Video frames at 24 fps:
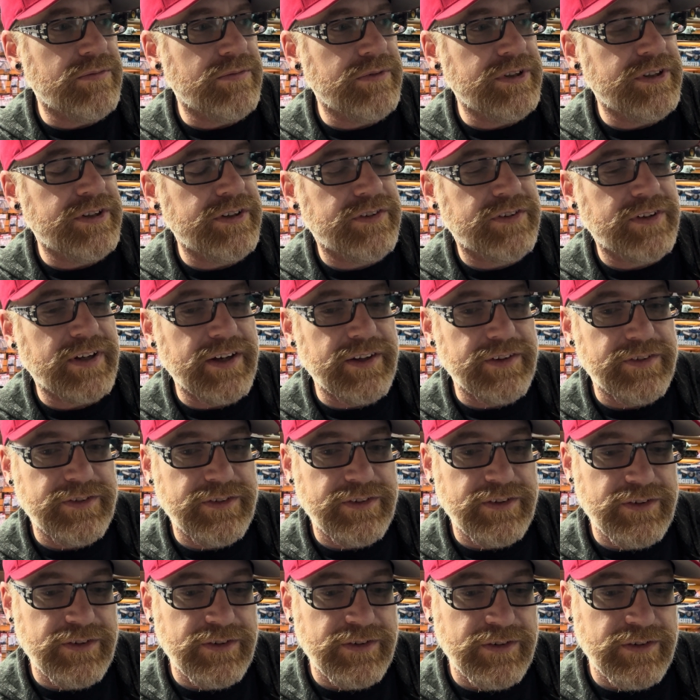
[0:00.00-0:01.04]
we
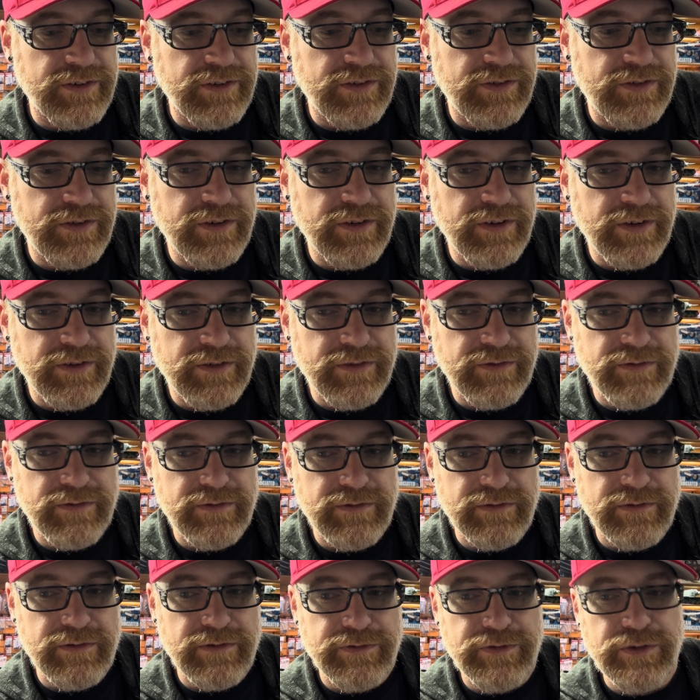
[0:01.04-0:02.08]
discussed
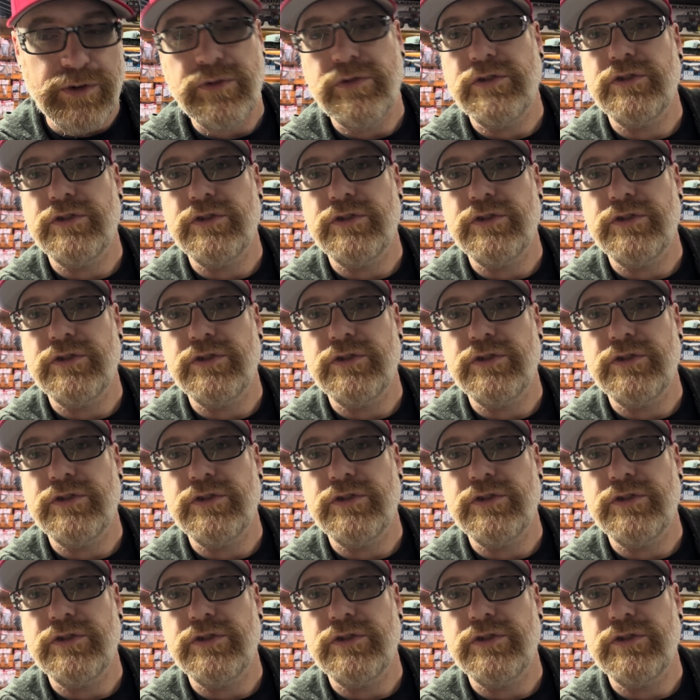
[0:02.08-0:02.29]
a few